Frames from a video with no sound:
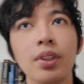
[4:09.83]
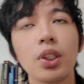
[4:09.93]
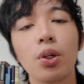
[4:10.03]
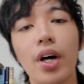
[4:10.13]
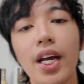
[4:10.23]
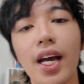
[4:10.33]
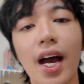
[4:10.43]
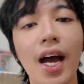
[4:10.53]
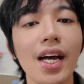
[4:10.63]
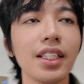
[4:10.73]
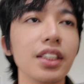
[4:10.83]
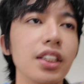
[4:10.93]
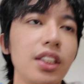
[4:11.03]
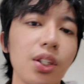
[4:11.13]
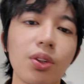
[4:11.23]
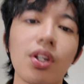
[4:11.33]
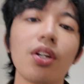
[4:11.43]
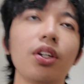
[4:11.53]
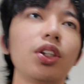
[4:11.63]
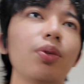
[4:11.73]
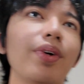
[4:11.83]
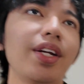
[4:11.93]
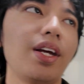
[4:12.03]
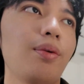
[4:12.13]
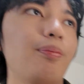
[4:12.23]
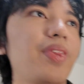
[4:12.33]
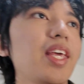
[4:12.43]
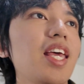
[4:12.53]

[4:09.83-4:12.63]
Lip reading: So I had $0 to my name.